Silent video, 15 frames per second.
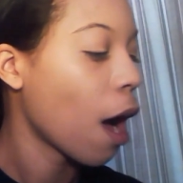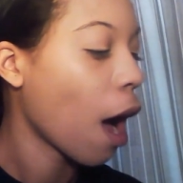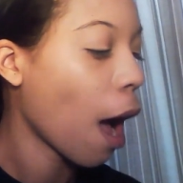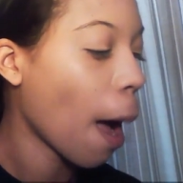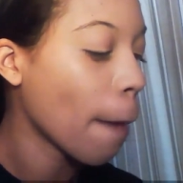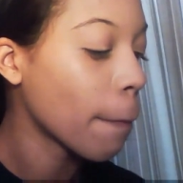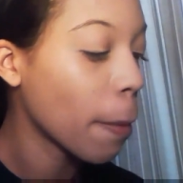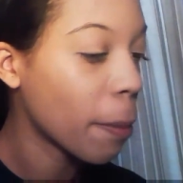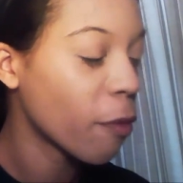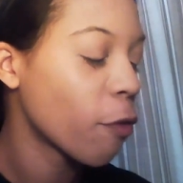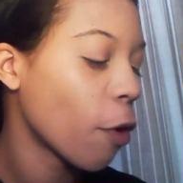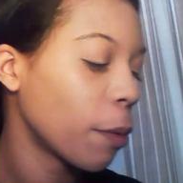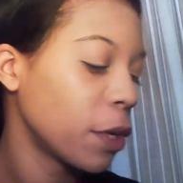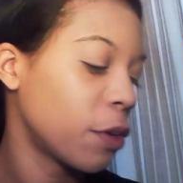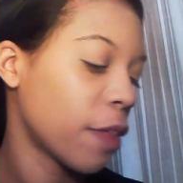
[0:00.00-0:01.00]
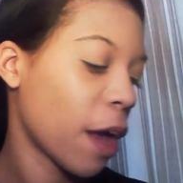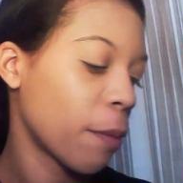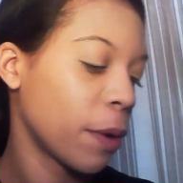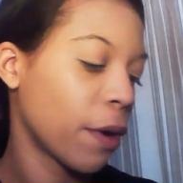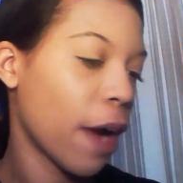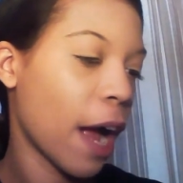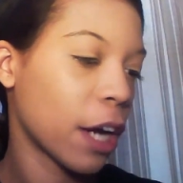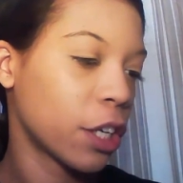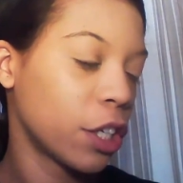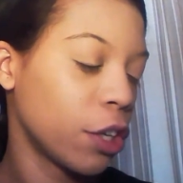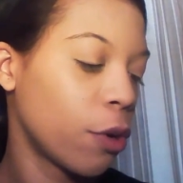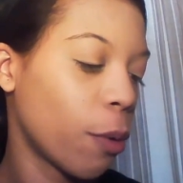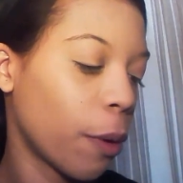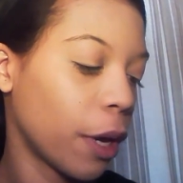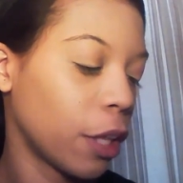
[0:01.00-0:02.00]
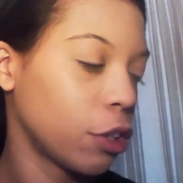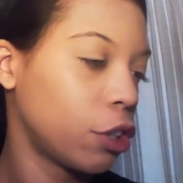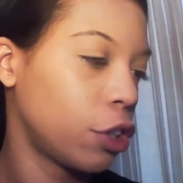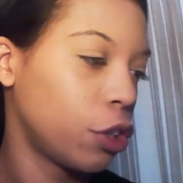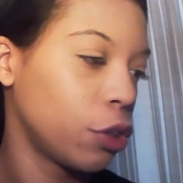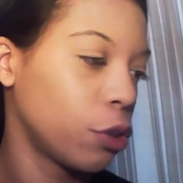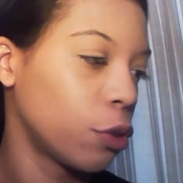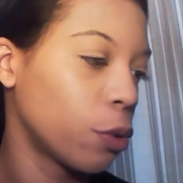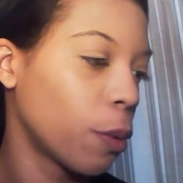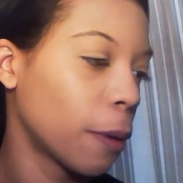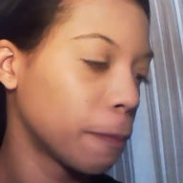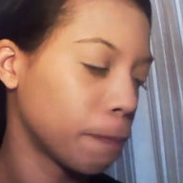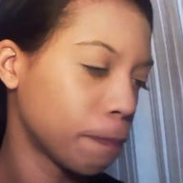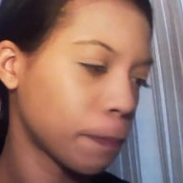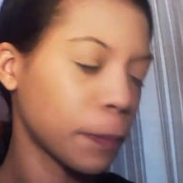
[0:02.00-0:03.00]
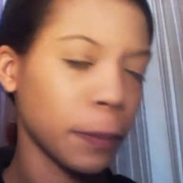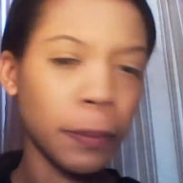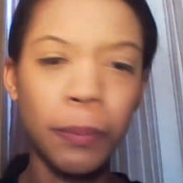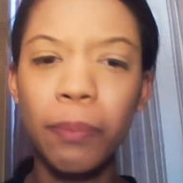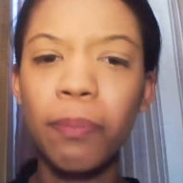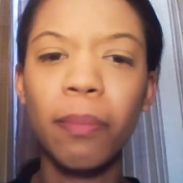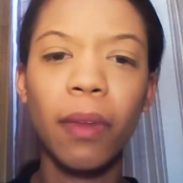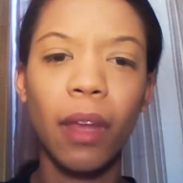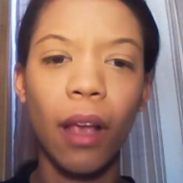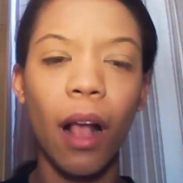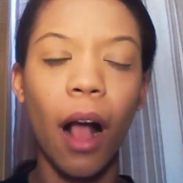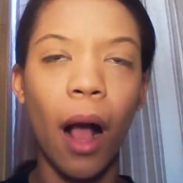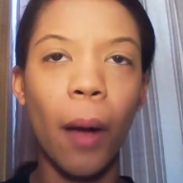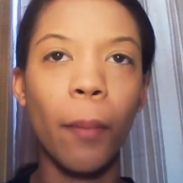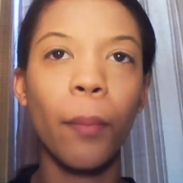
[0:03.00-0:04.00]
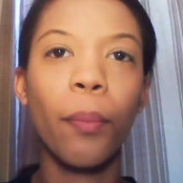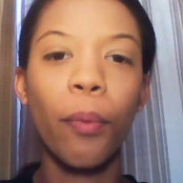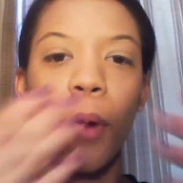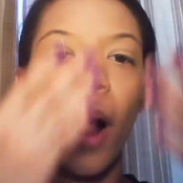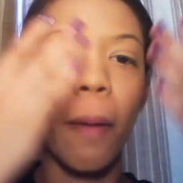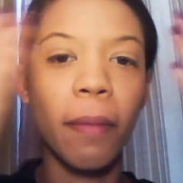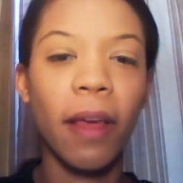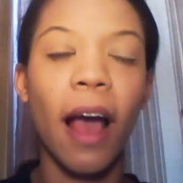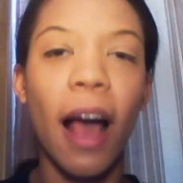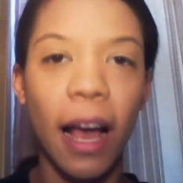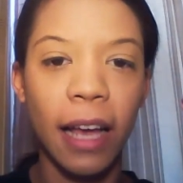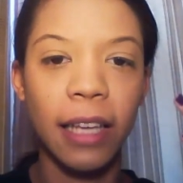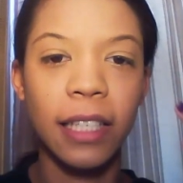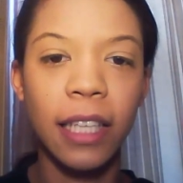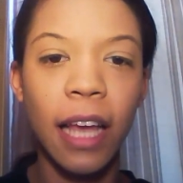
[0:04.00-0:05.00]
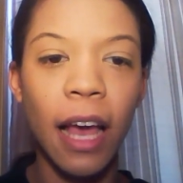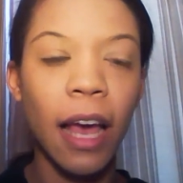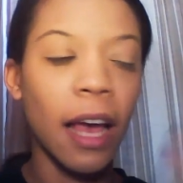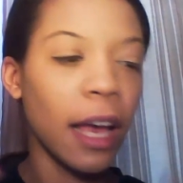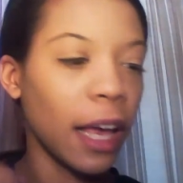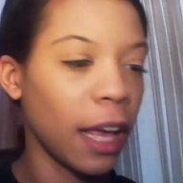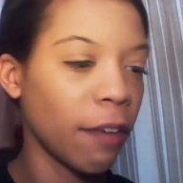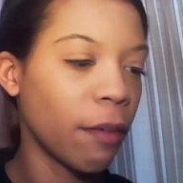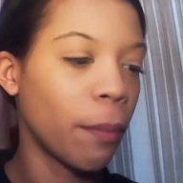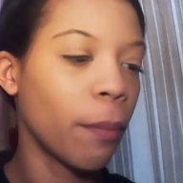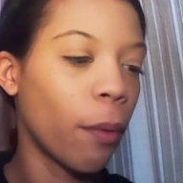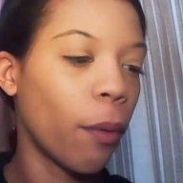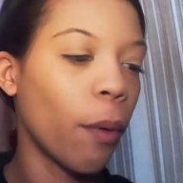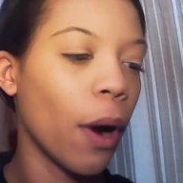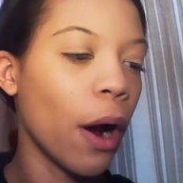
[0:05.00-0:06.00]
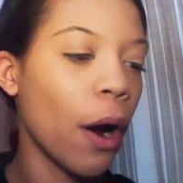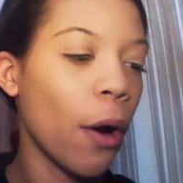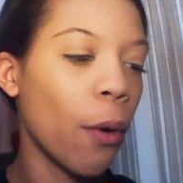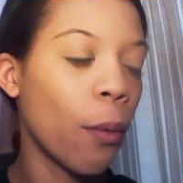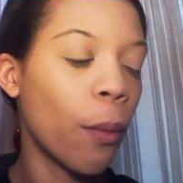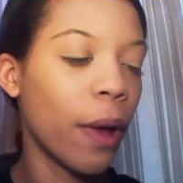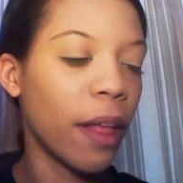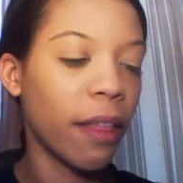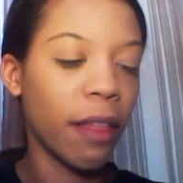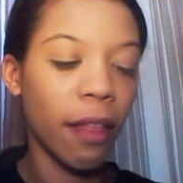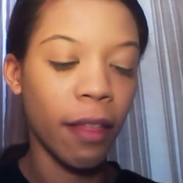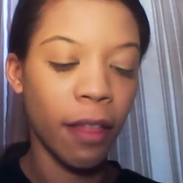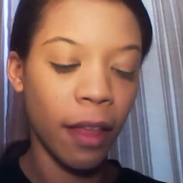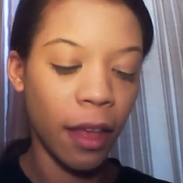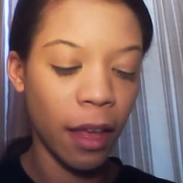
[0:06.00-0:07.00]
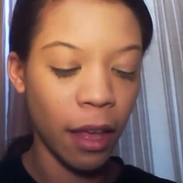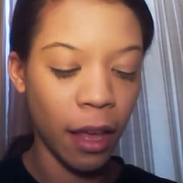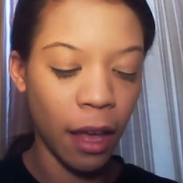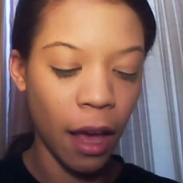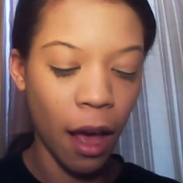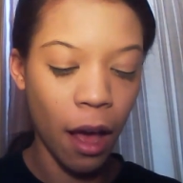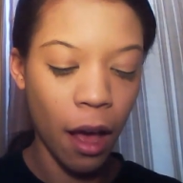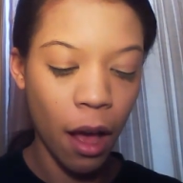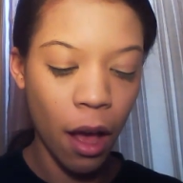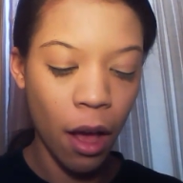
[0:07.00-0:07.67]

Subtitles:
But before we do that, we are actually going to prime the eyes even more with the